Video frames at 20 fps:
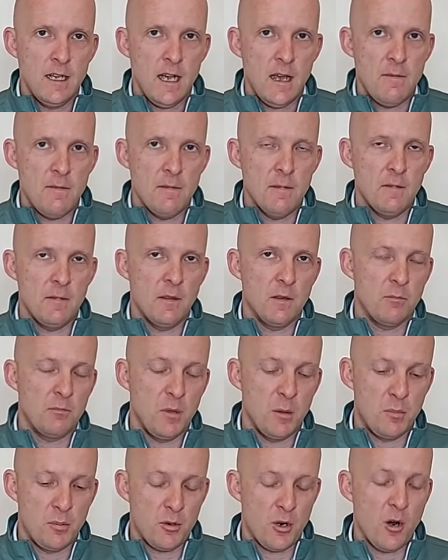And
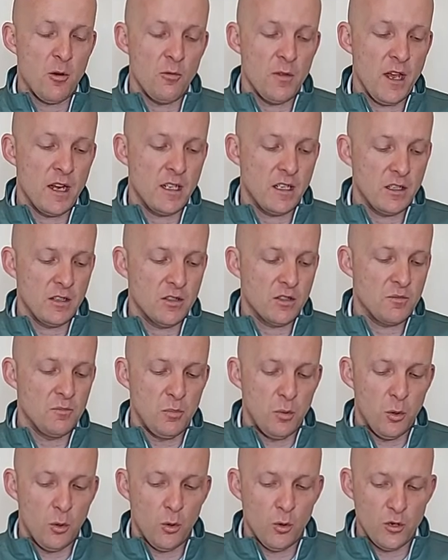the pro then can
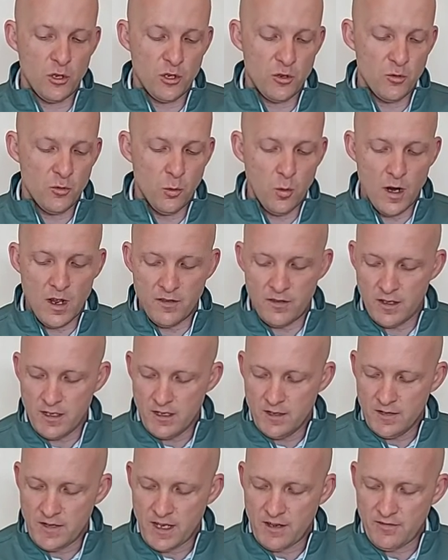support you with
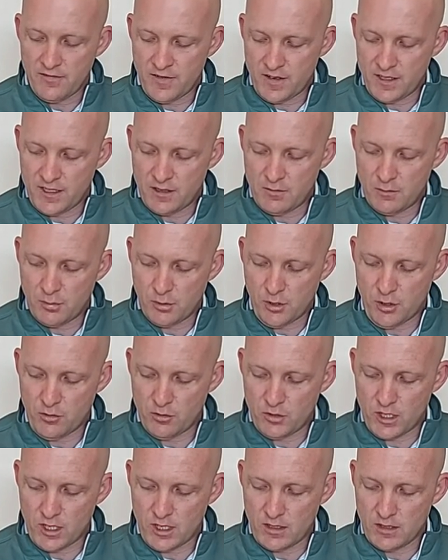that fitting
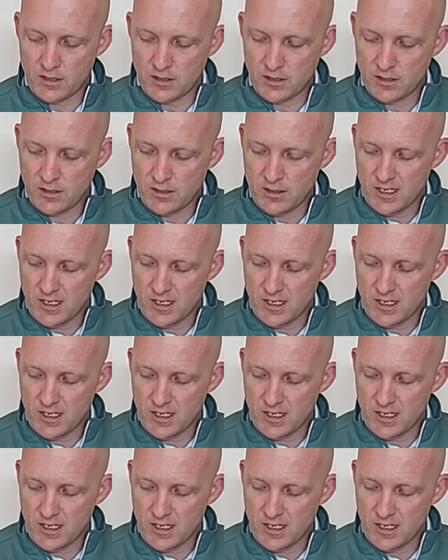process.